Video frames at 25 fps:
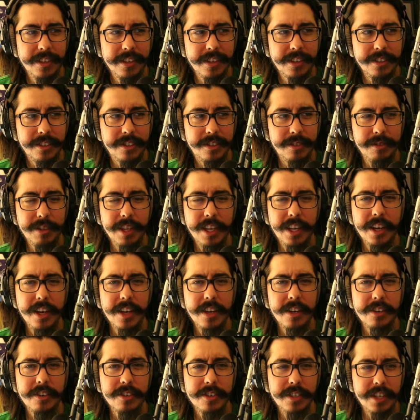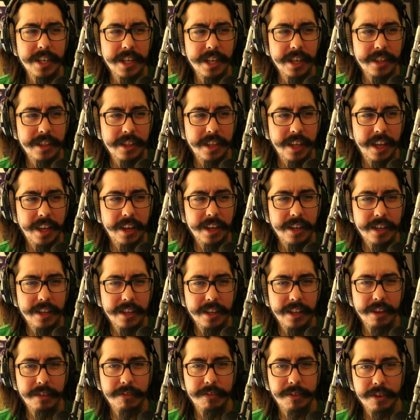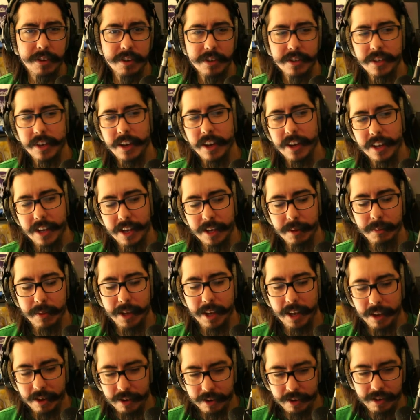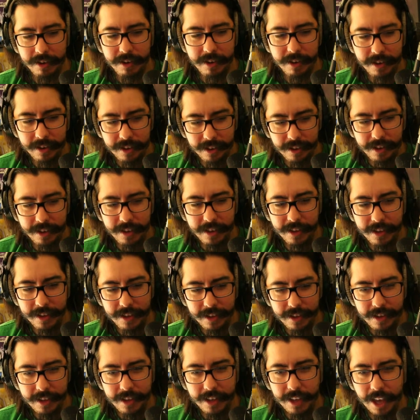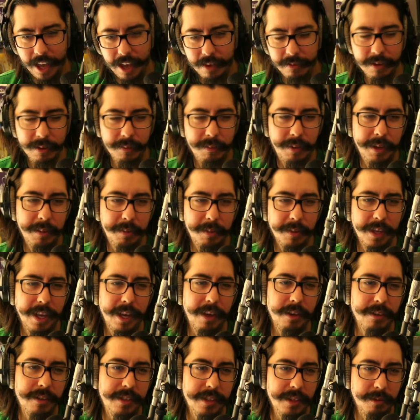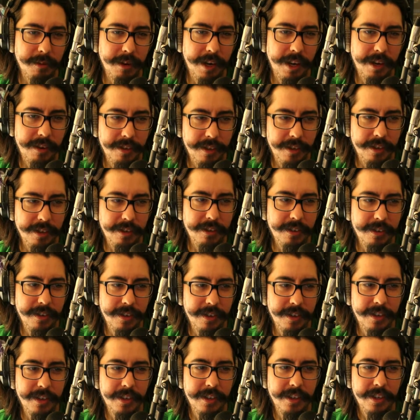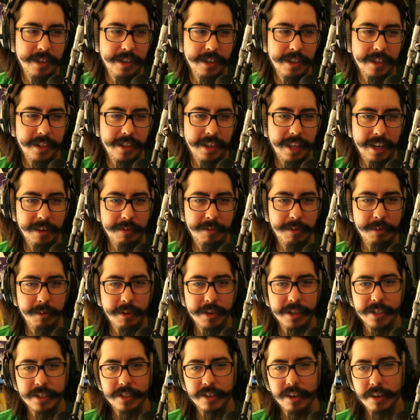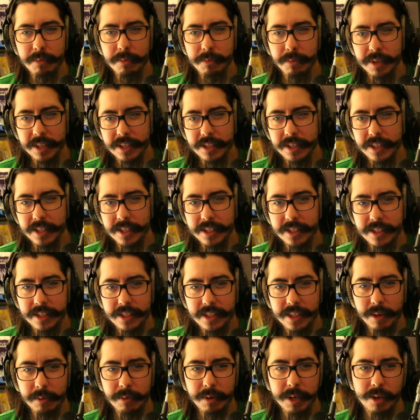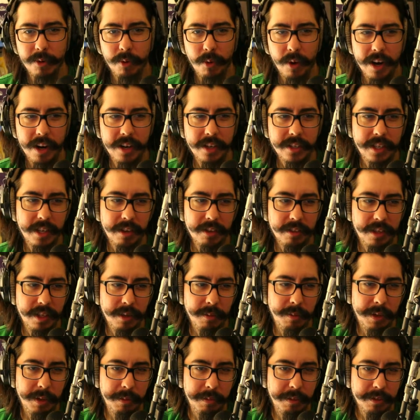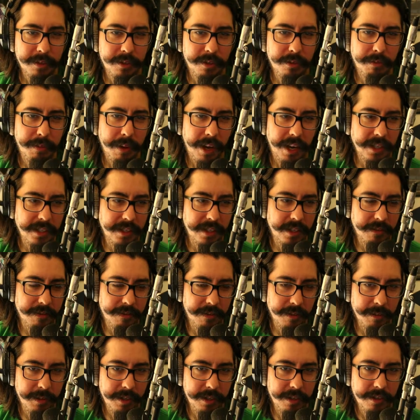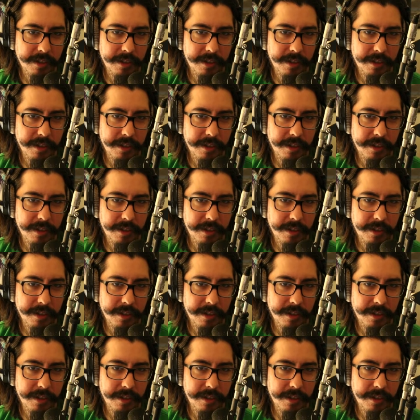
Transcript: Do they not understand that if you're talking about having people healthy around you, that if you want to start a business that requires healthy people to buy stuff from you,